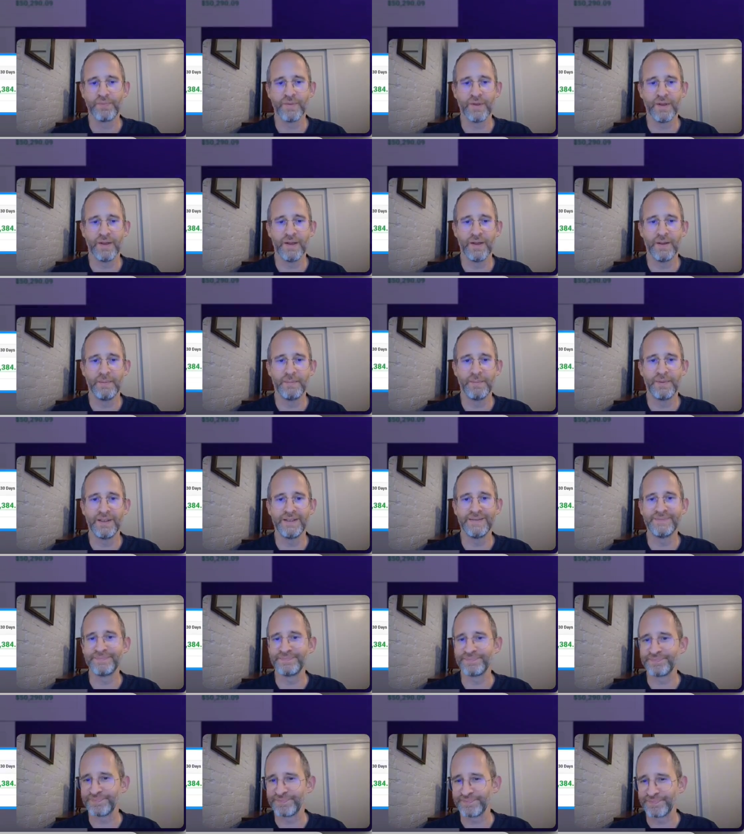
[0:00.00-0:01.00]
uh,
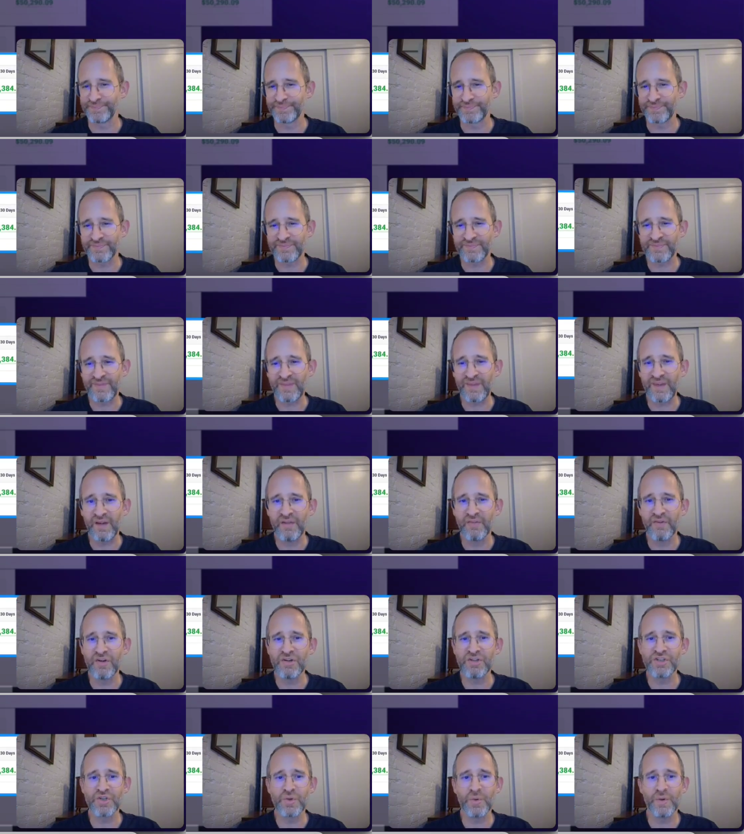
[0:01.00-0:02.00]
but
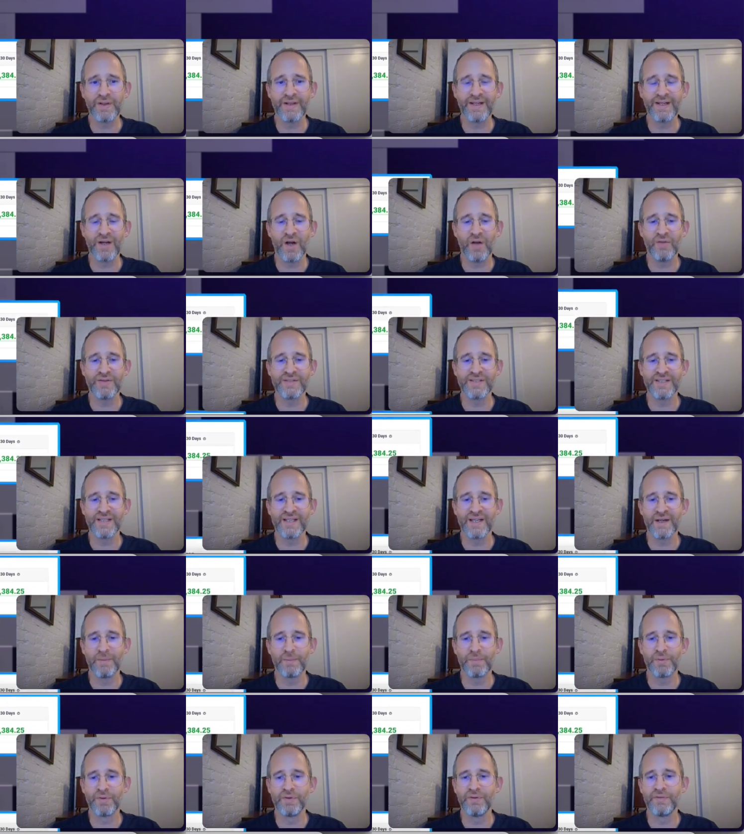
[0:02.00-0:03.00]
they're showing like all this
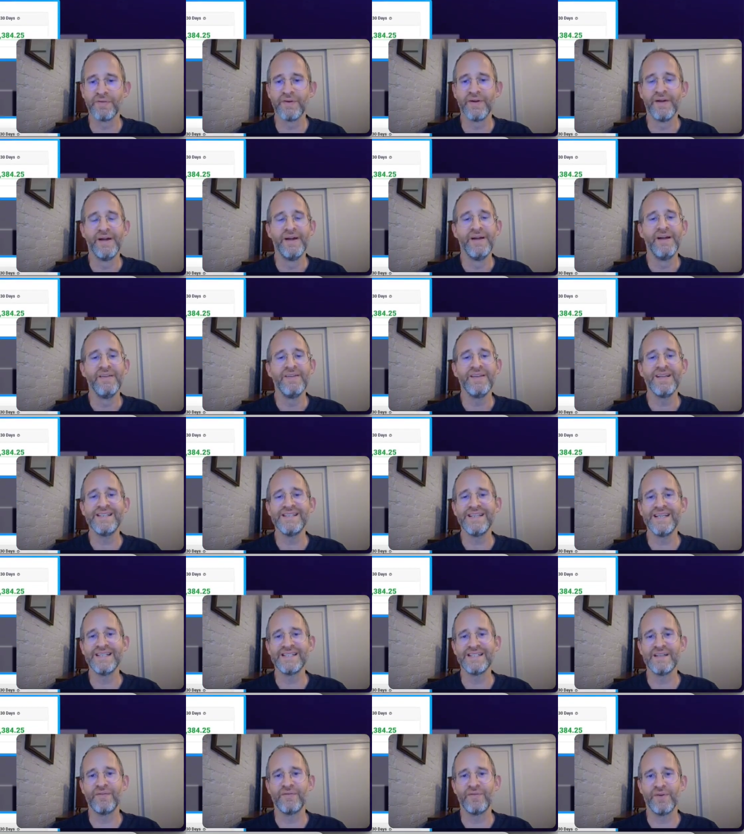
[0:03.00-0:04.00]
income proof. This
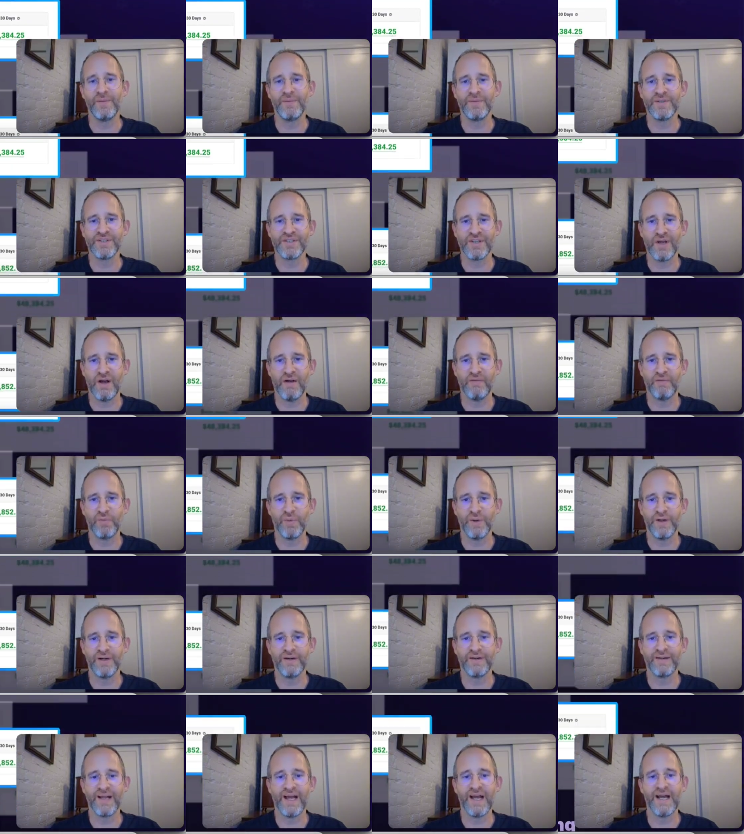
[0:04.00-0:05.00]
isn't from the
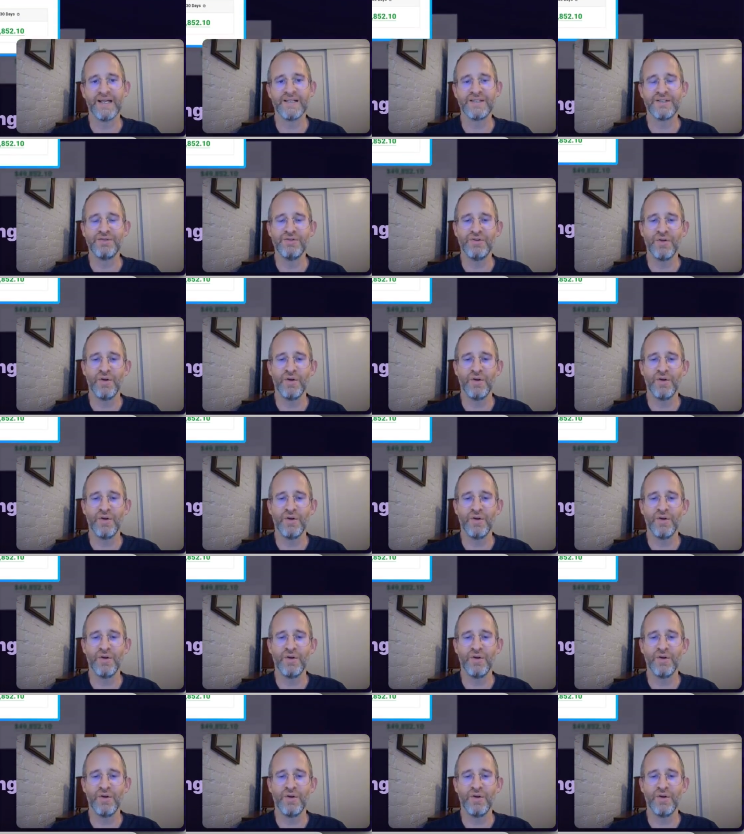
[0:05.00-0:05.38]
software. Guys, you know